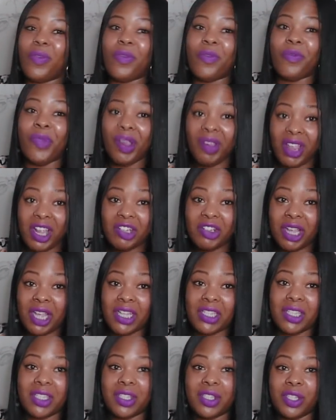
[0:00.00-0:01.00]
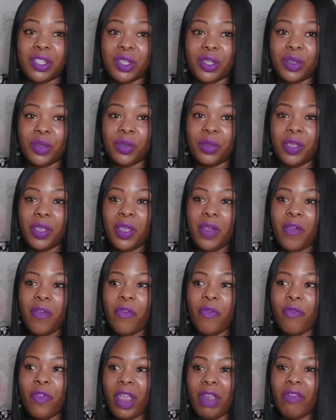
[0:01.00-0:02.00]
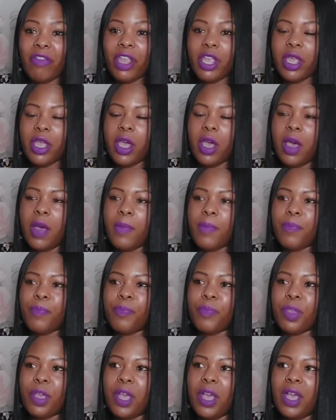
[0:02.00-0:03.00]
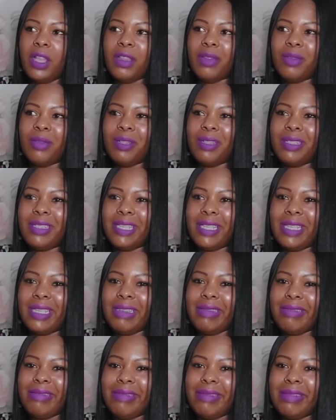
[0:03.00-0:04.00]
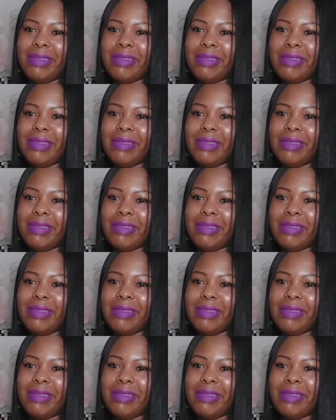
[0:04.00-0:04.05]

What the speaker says: very attracted to you. Very, I don't want to say...